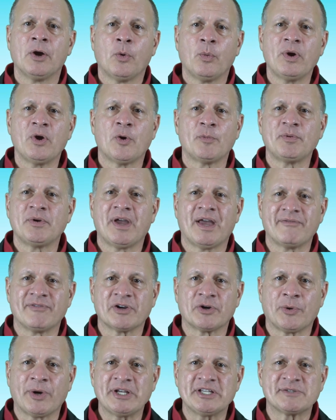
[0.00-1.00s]
We hope you have a
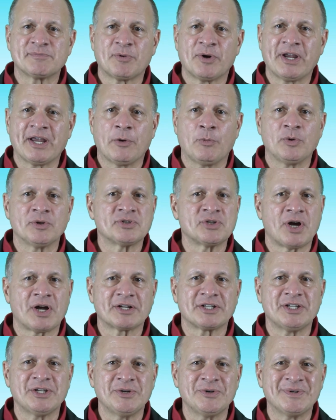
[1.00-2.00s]
great spring, and we'll
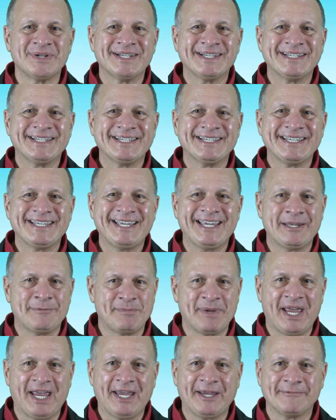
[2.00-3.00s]
talk to you in
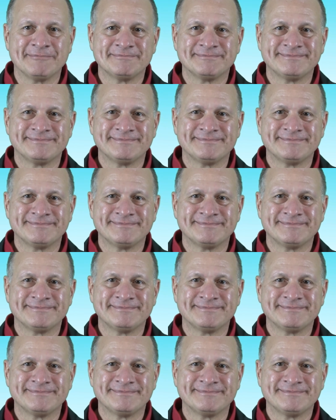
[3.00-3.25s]
May.